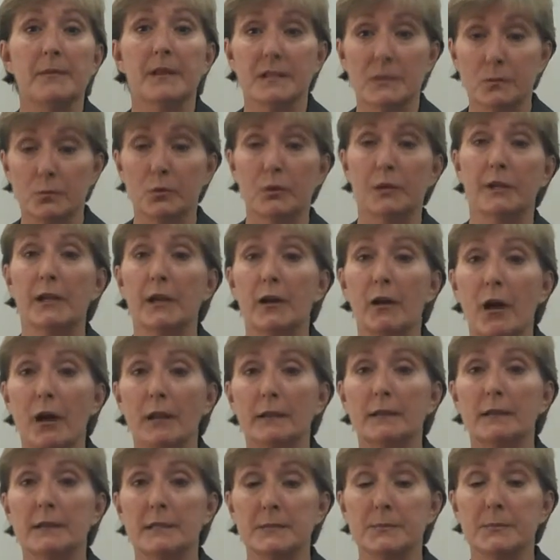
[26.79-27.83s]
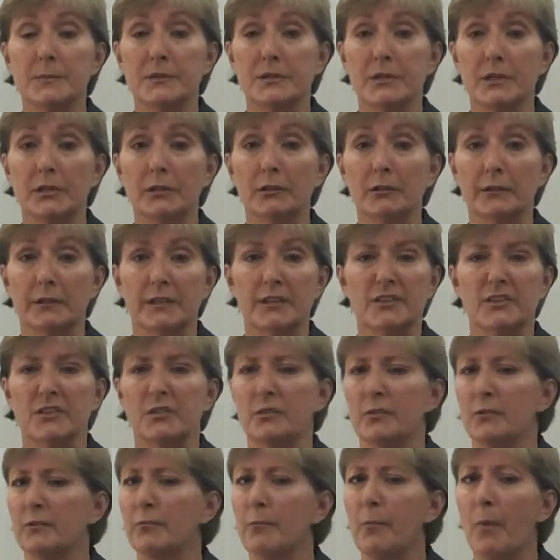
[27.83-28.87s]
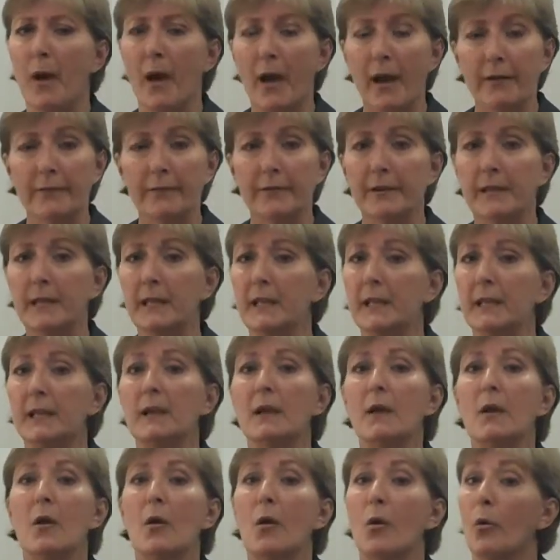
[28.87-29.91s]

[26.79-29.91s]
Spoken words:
that's working on this particular issue of poverty,